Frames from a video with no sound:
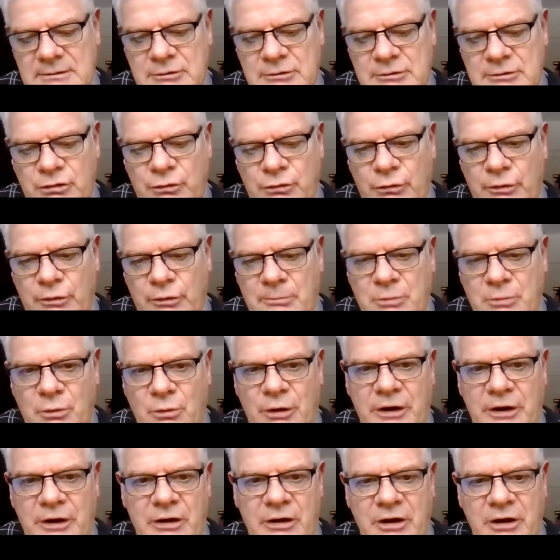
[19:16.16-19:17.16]
to the
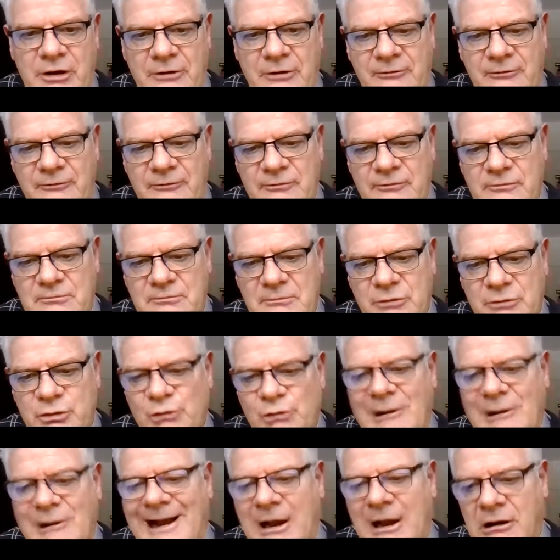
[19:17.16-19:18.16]
point of
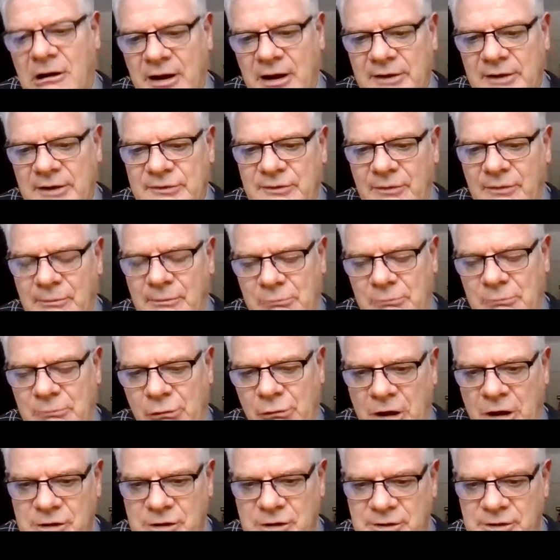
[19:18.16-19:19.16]
direct costs of the
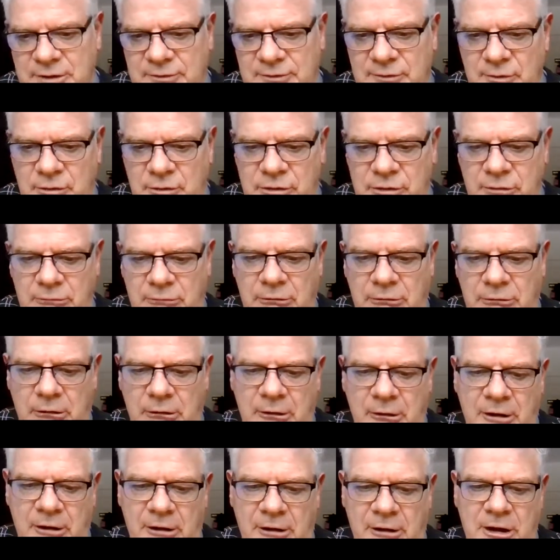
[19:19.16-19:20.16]
project. So you're talking
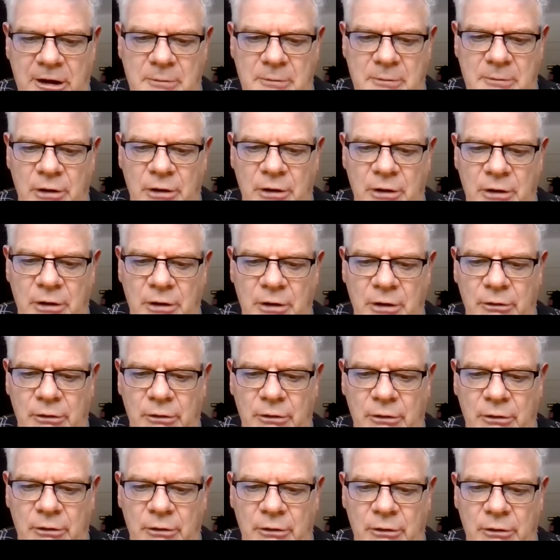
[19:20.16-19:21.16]
about the
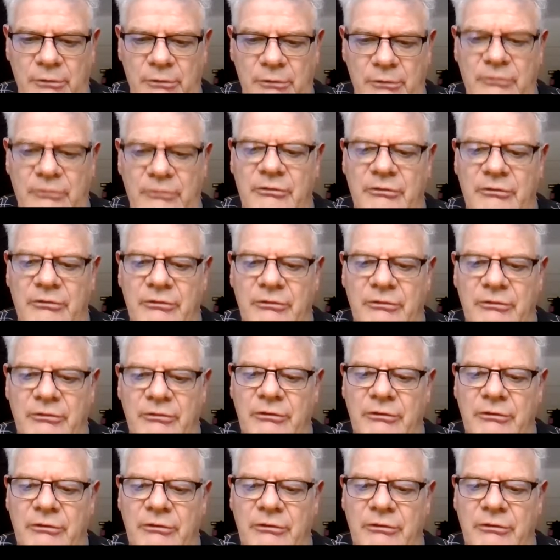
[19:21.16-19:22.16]
equipment, you're
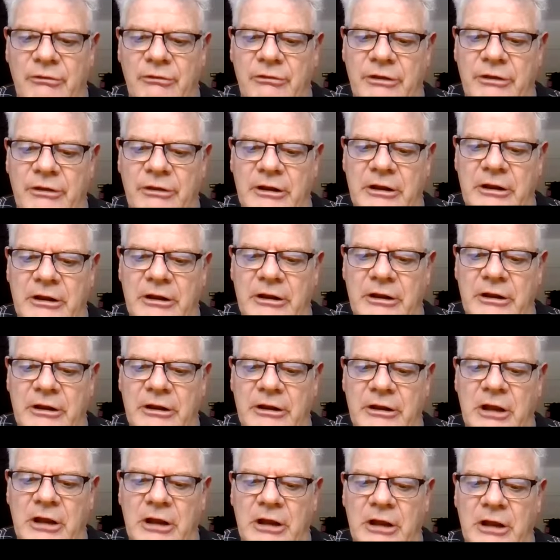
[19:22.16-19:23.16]
talking about support
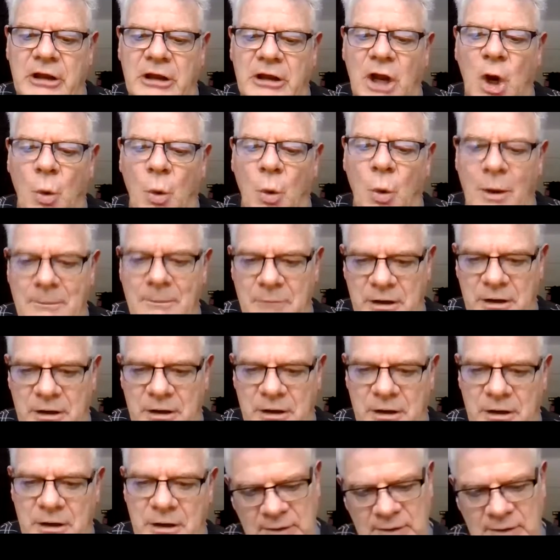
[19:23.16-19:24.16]
services such
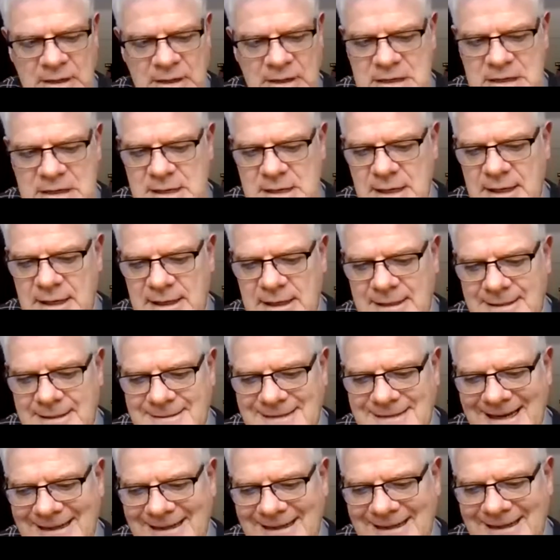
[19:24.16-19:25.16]
as
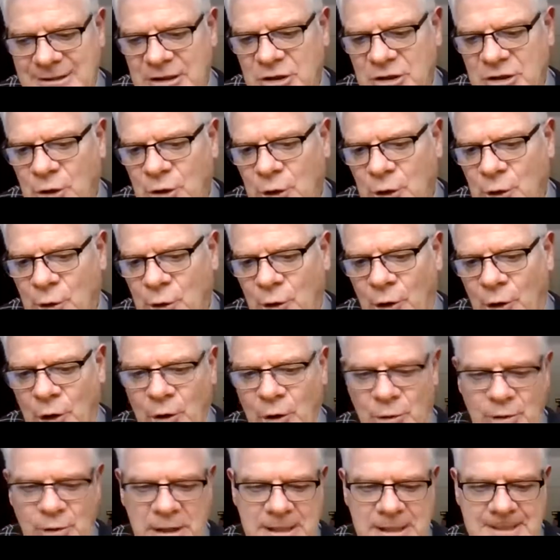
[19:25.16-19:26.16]
technical
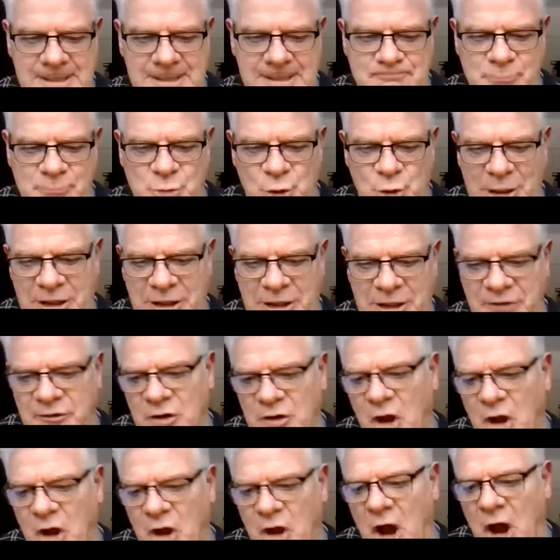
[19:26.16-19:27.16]
or trades
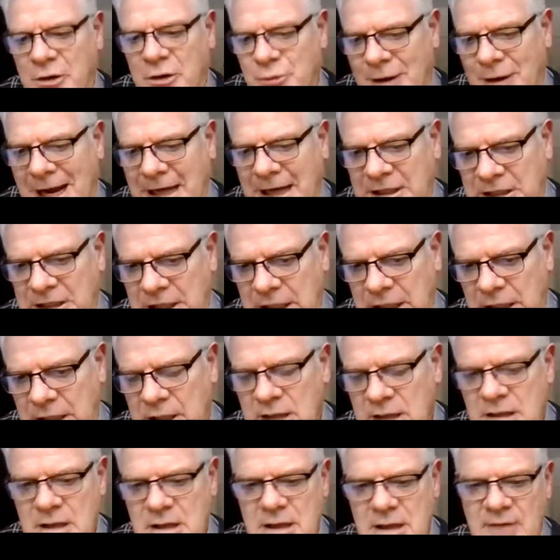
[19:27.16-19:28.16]
contracting
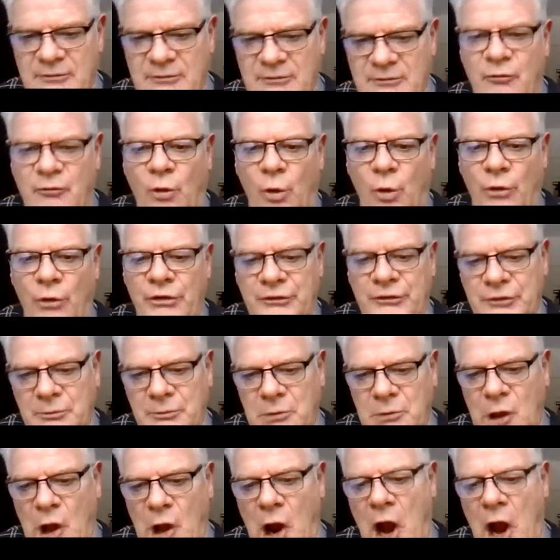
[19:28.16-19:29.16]
for the
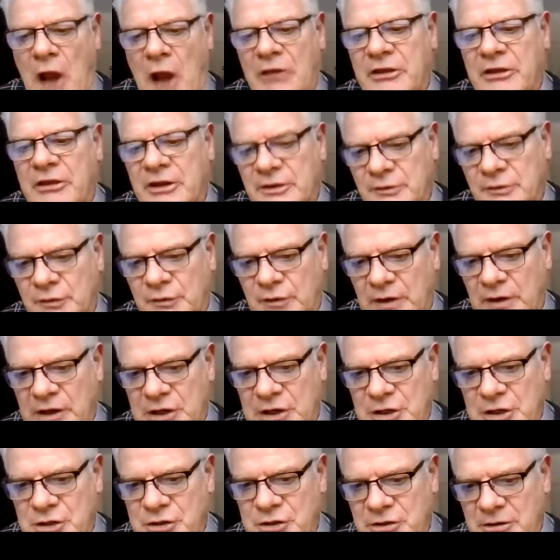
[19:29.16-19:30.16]
supply, the
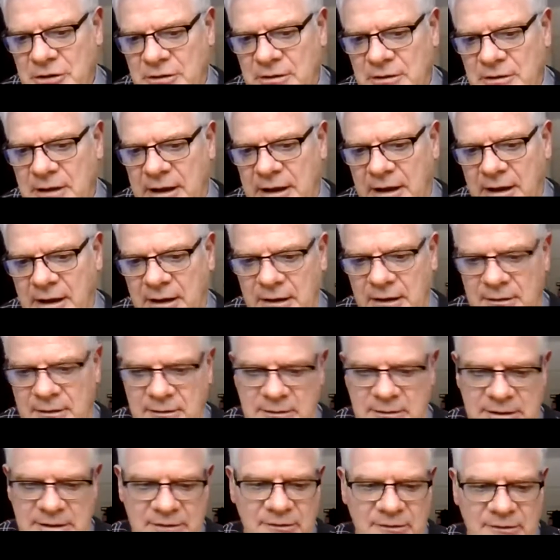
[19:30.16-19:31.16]
installation,
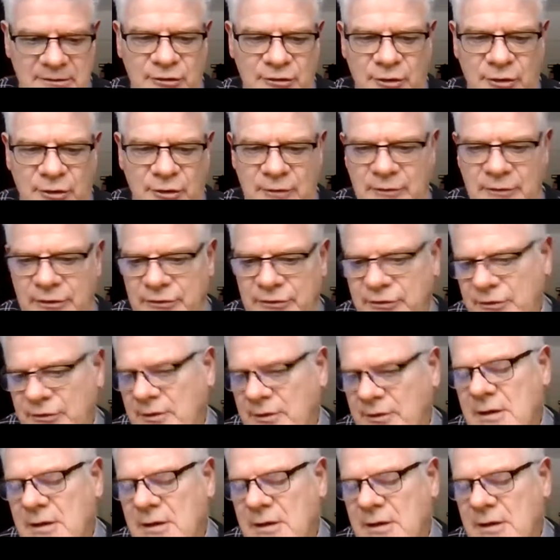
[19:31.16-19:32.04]
and in-service